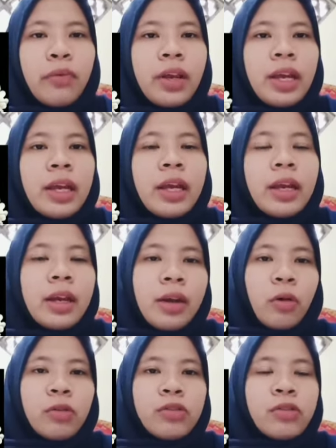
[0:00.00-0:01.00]

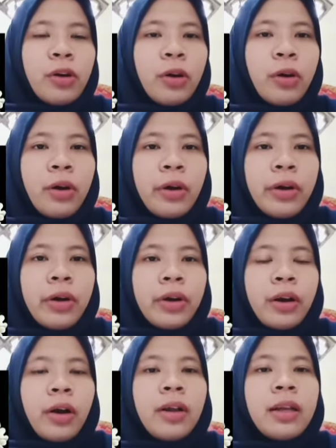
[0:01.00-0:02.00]
We also
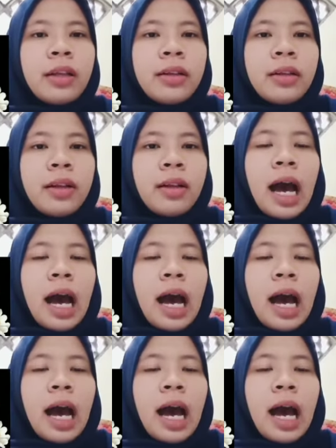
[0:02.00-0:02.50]
call it